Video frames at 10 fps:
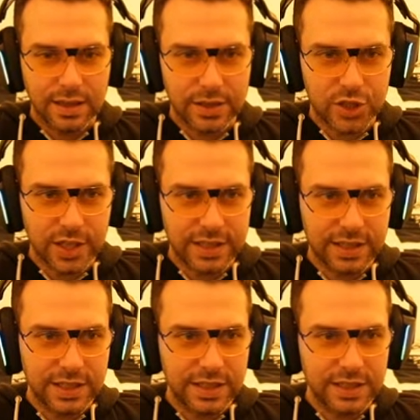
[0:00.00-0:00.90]

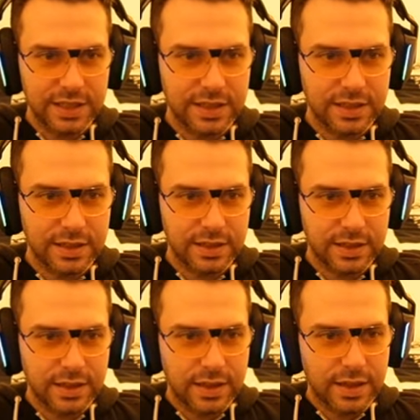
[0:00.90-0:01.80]
Agility.
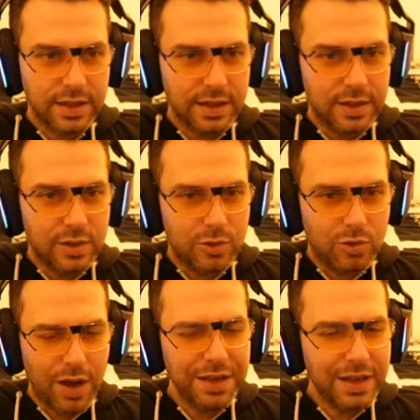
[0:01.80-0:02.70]

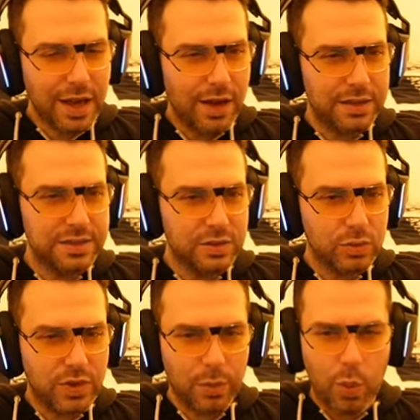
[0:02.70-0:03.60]
Radagast,
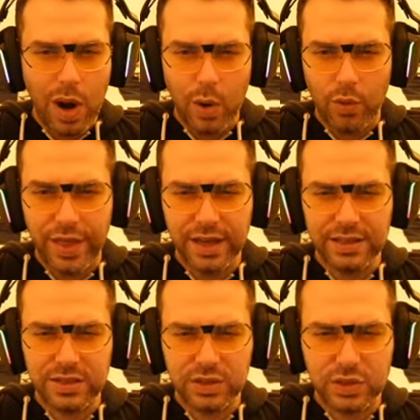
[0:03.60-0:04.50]
with the, wow, that
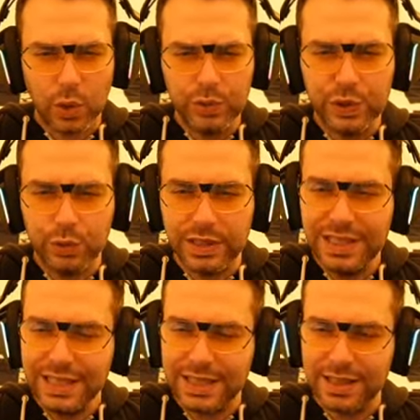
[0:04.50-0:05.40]
is so
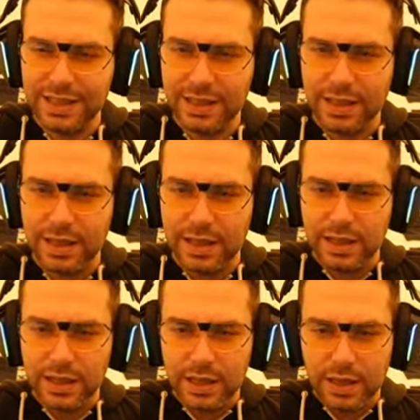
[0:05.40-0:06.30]
unique.
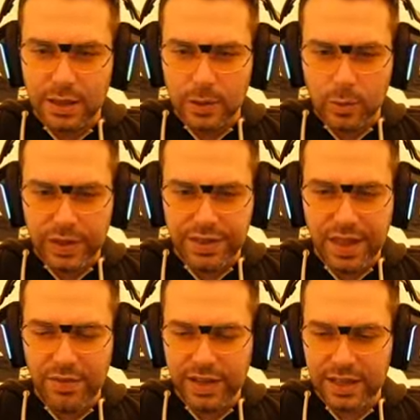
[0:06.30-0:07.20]
We
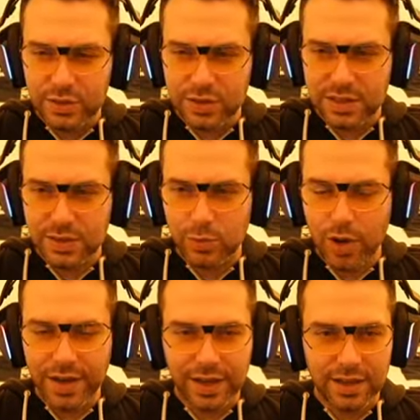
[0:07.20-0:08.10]
never get to see
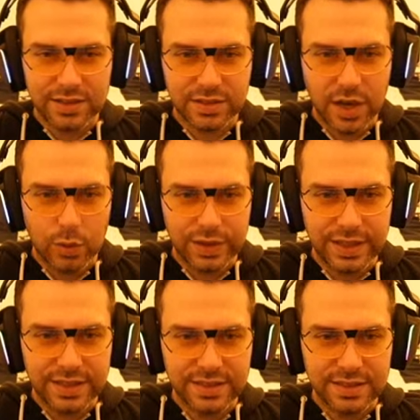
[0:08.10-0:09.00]
Radagast
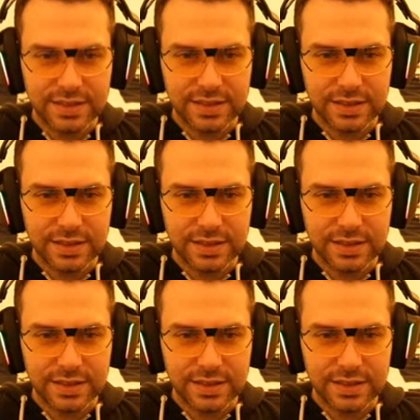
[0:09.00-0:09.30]
nowadays.